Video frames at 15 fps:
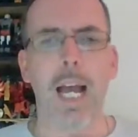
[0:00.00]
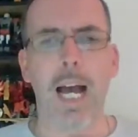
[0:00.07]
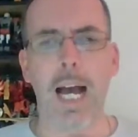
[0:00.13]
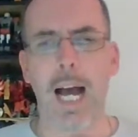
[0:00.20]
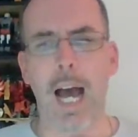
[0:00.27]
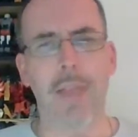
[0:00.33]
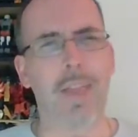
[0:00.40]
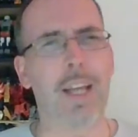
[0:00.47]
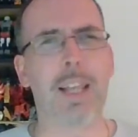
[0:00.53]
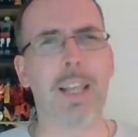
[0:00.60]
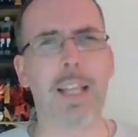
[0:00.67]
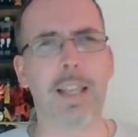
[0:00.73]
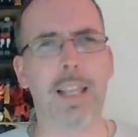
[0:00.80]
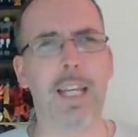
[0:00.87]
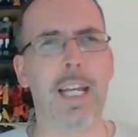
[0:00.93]
I think
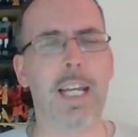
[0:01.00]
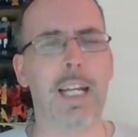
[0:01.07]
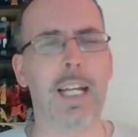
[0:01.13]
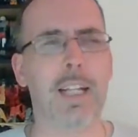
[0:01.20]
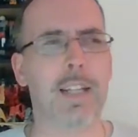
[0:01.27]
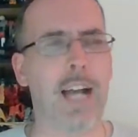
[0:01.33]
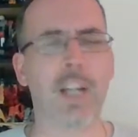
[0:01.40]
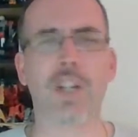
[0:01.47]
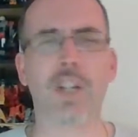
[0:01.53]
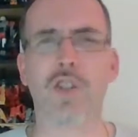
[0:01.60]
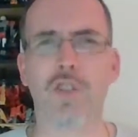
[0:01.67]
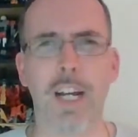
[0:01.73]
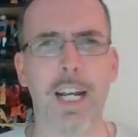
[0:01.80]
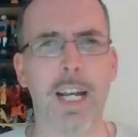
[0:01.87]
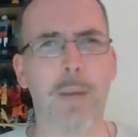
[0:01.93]
that the
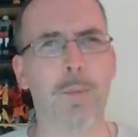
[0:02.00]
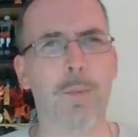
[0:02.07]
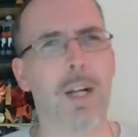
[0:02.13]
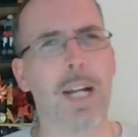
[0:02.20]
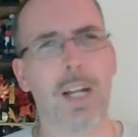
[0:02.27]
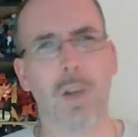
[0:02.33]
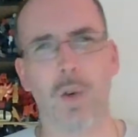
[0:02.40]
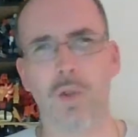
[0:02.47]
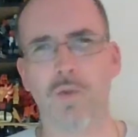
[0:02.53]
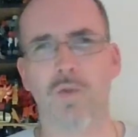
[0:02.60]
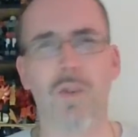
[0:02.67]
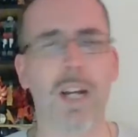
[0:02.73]
texturing and whatnot looks